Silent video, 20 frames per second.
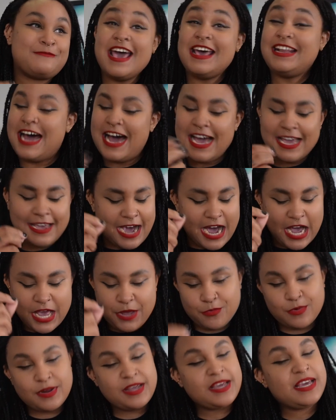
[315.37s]
And
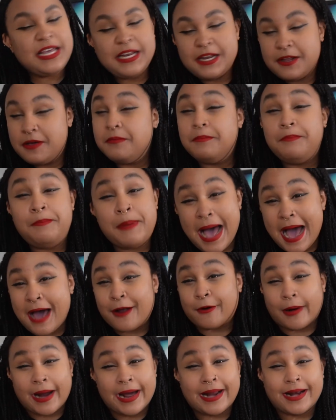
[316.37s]
I read
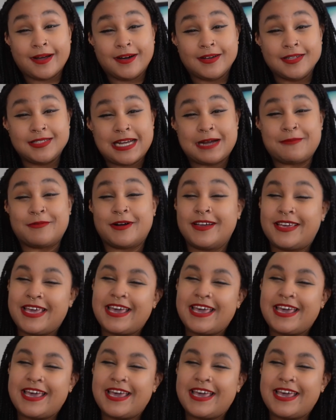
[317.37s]
bad writing all the time, right?